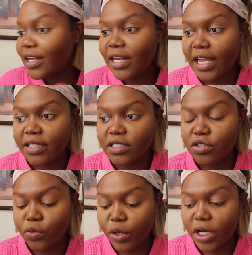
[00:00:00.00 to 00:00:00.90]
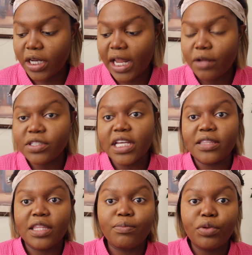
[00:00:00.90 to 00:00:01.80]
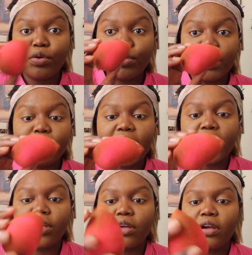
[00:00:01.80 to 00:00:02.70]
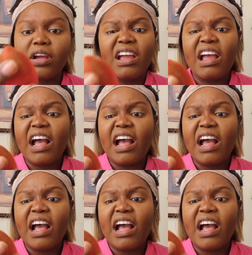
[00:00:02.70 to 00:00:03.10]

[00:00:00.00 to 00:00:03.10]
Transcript: Nice. So we're gonna now take the Beauty Blender.